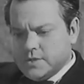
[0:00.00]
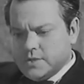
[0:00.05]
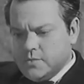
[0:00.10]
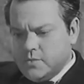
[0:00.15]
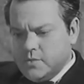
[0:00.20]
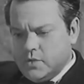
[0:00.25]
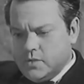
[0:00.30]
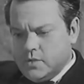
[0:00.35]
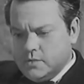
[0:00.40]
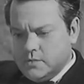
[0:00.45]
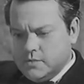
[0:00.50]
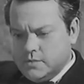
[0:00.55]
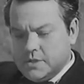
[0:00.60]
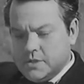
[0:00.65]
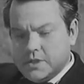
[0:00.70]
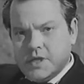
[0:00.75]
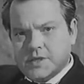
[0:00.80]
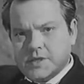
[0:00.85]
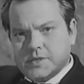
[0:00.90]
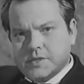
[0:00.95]
The bull
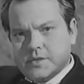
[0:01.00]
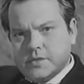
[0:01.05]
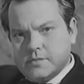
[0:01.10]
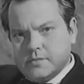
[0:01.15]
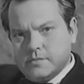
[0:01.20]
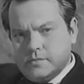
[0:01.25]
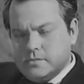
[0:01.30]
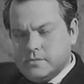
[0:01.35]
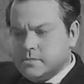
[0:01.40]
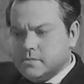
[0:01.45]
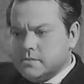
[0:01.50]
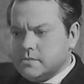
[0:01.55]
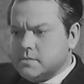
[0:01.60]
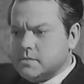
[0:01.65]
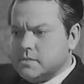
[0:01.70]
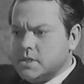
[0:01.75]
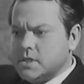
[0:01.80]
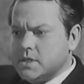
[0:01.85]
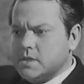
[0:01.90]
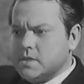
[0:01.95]
that I saw
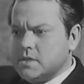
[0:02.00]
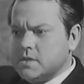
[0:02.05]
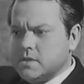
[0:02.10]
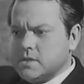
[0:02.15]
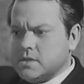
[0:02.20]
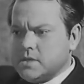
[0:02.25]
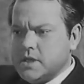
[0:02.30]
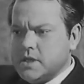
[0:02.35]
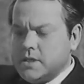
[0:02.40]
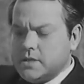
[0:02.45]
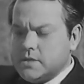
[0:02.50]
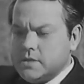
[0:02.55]
attack